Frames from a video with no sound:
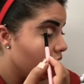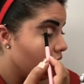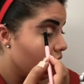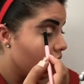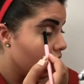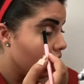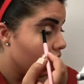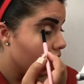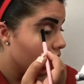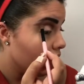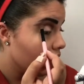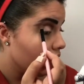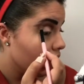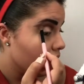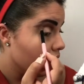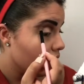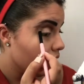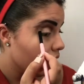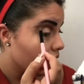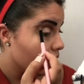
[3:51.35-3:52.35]
in
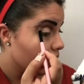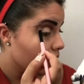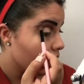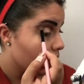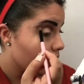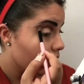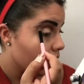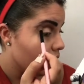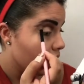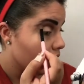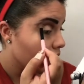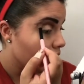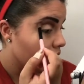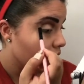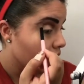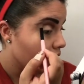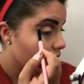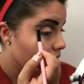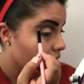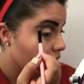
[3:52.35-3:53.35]
the
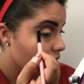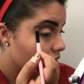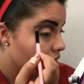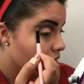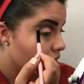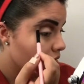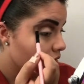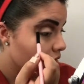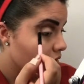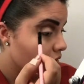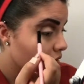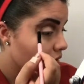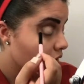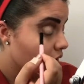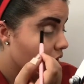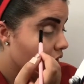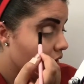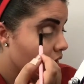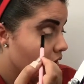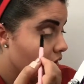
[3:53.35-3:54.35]
corner, you know,
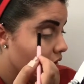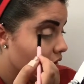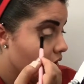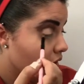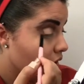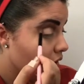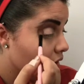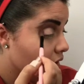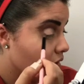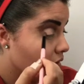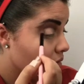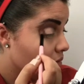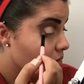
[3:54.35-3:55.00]
kind of like